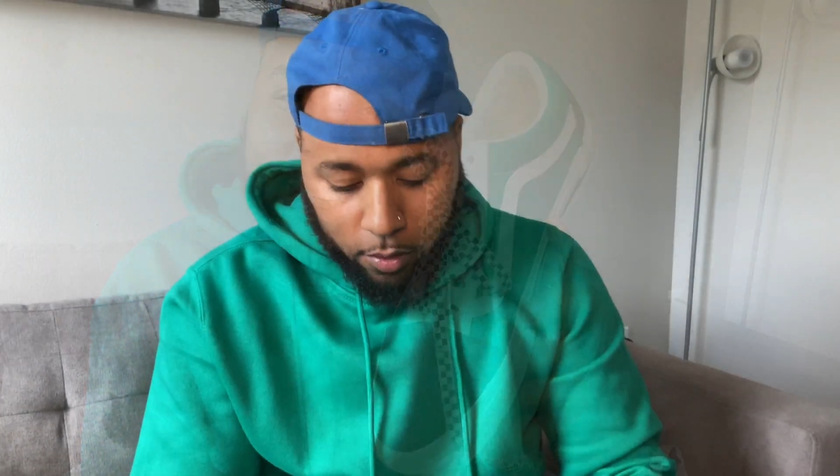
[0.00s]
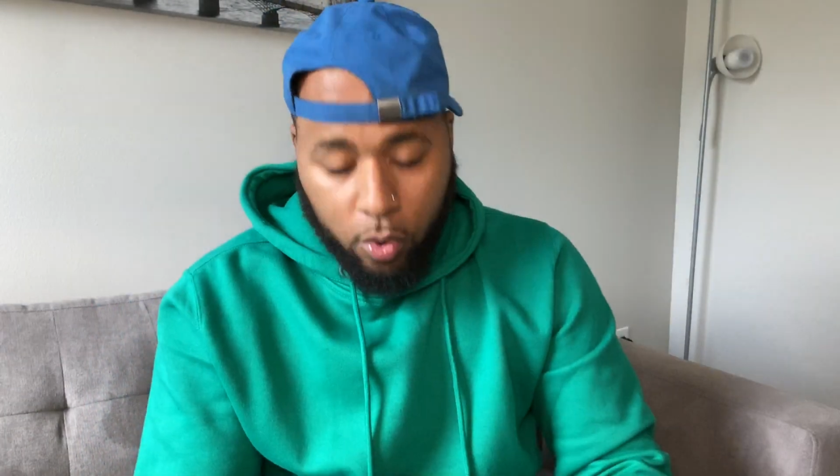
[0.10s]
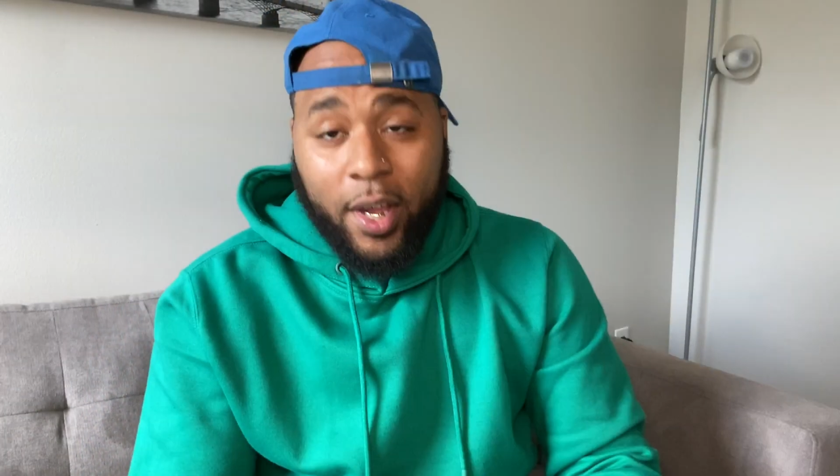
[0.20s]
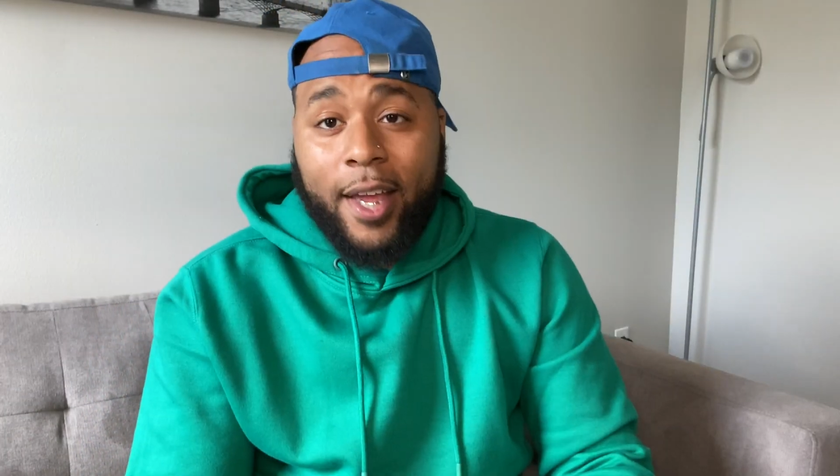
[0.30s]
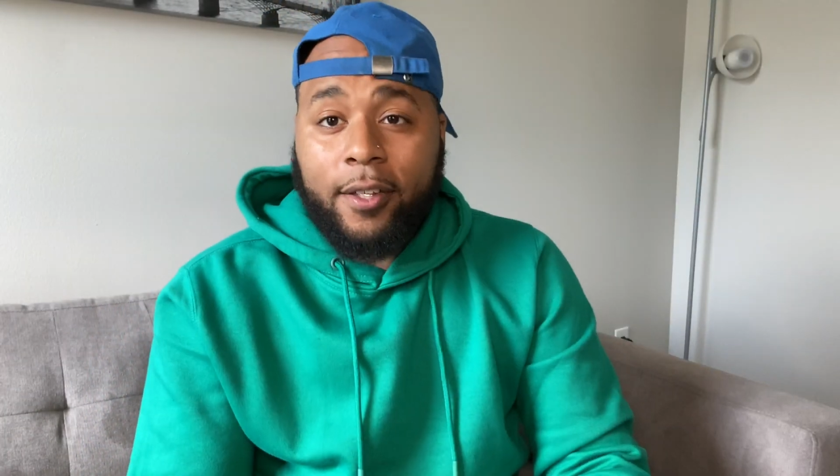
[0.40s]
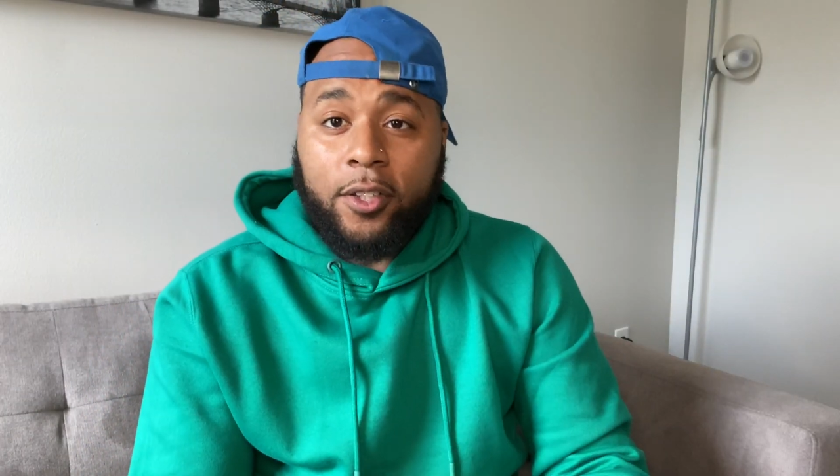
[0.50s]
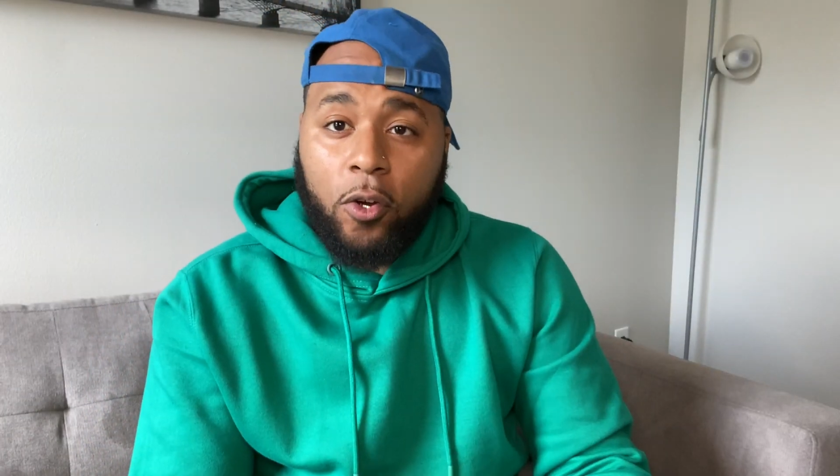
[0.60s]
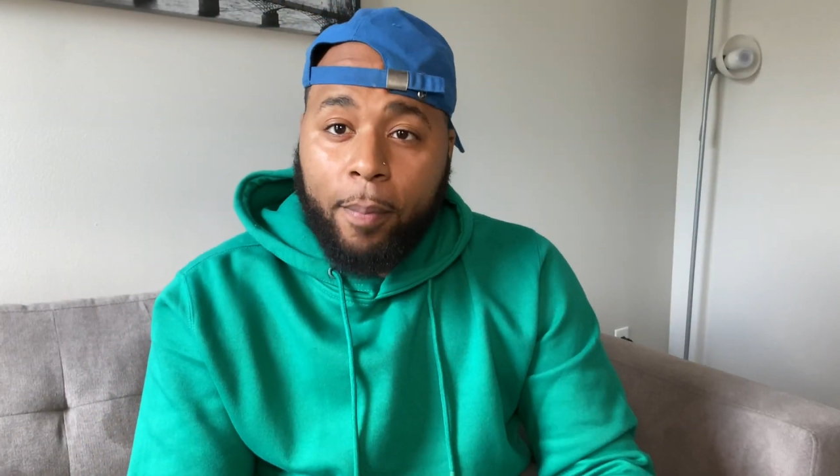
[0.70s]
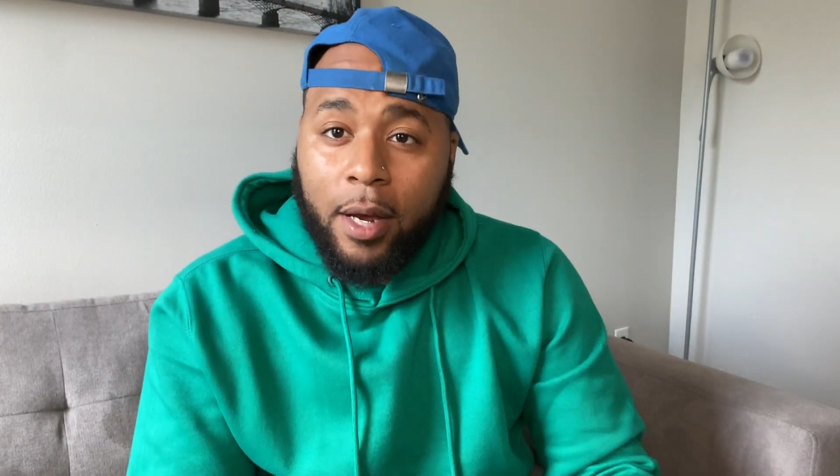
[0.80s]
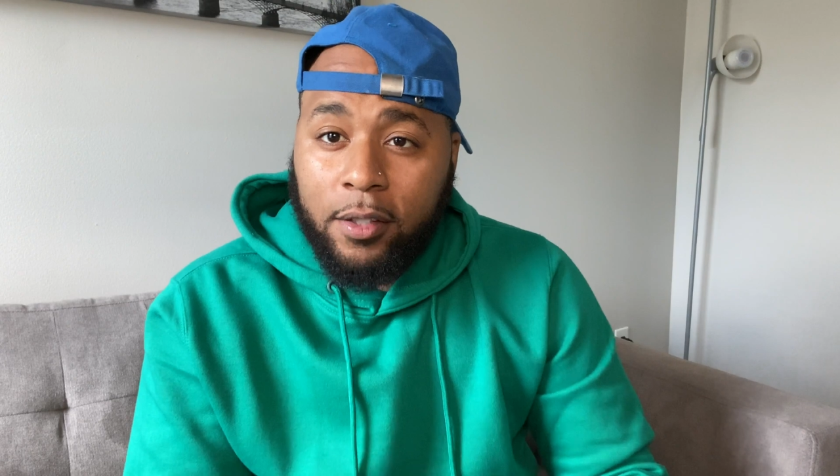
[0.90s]
Okay, so
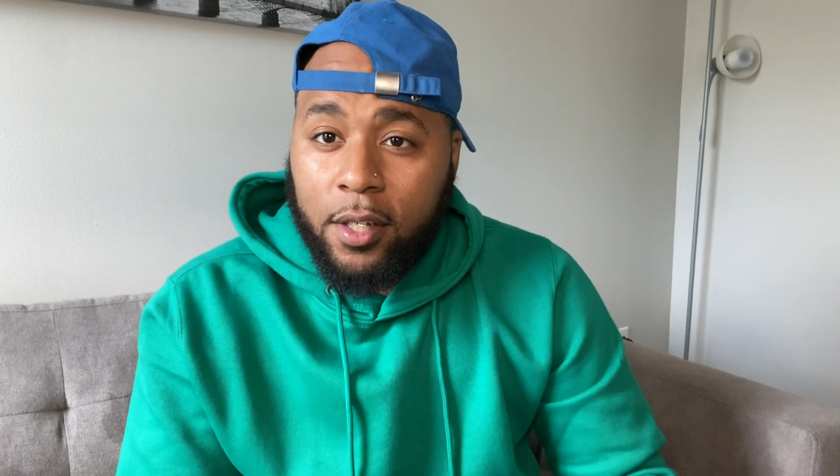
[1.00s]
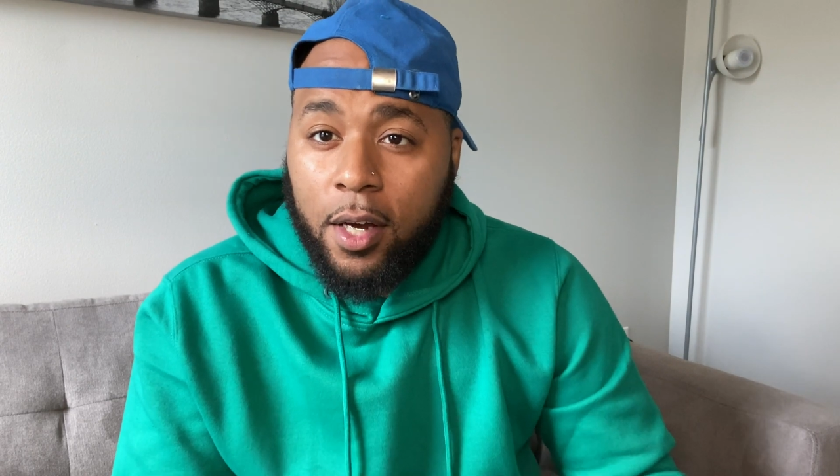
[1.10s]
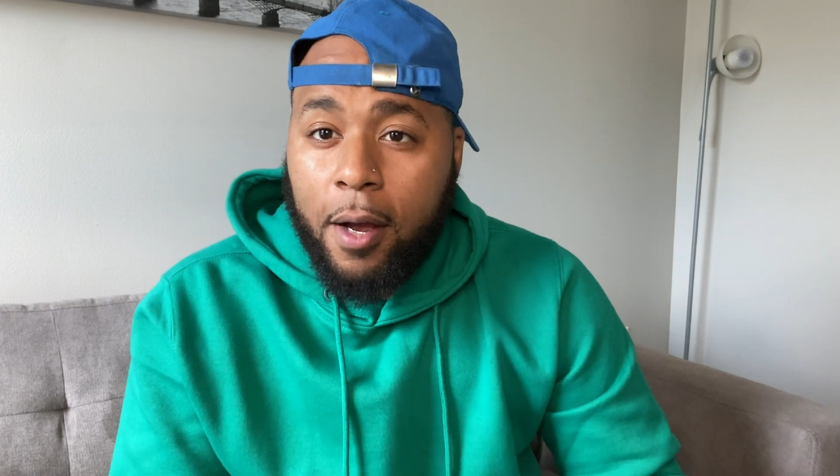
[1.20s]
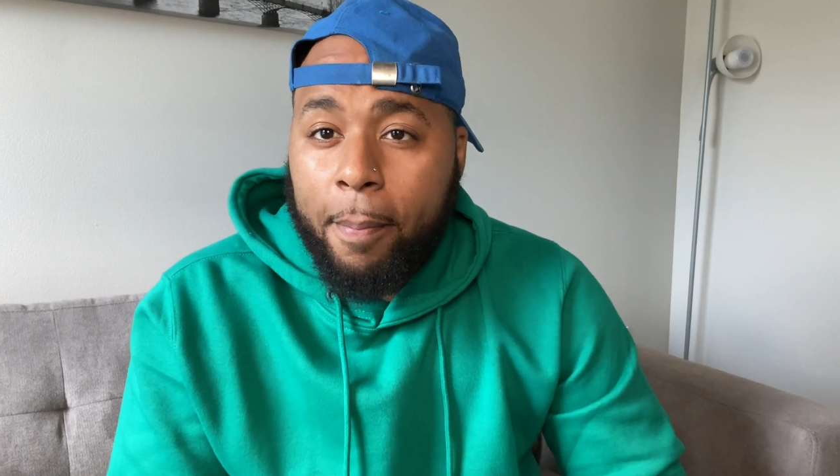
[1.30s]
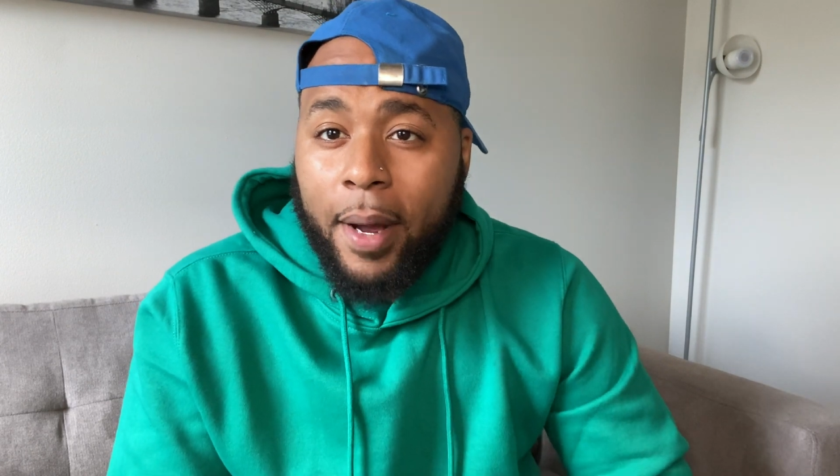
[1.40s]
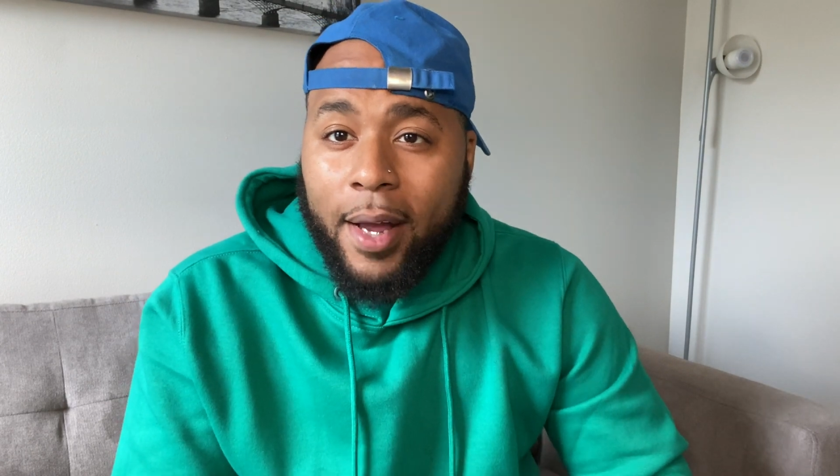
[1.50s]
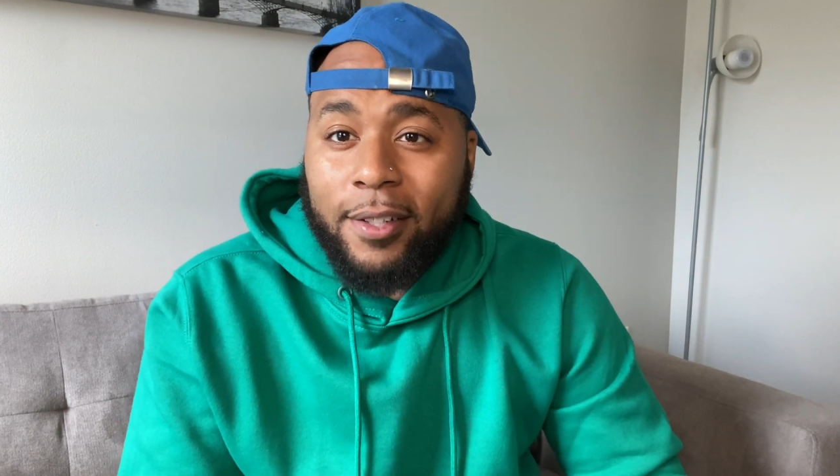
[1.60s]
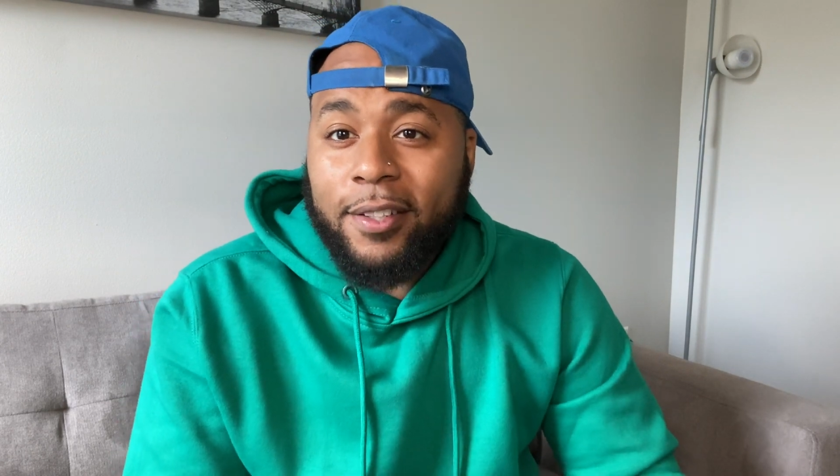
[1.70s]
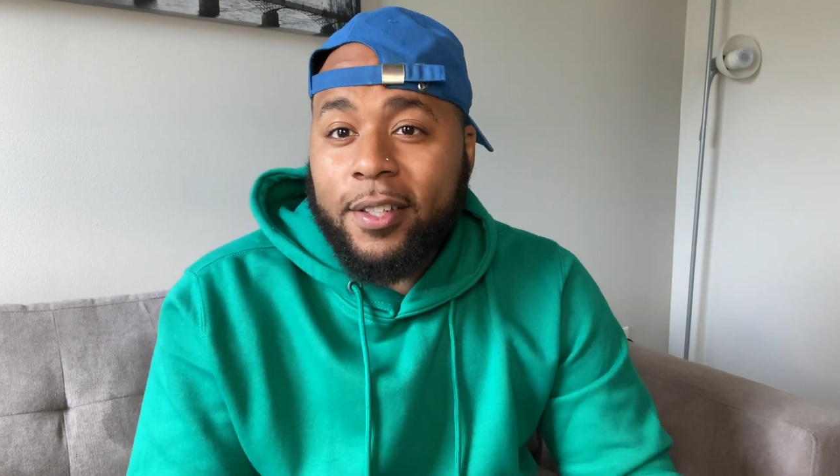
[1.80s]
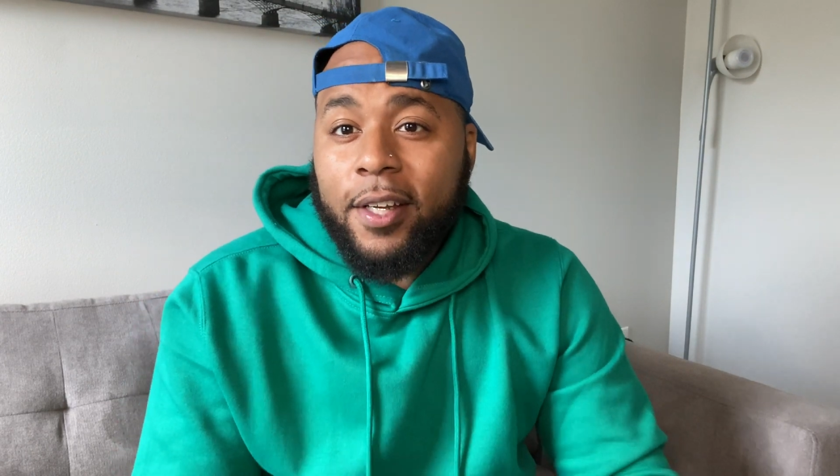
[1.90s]
I'm about to unbox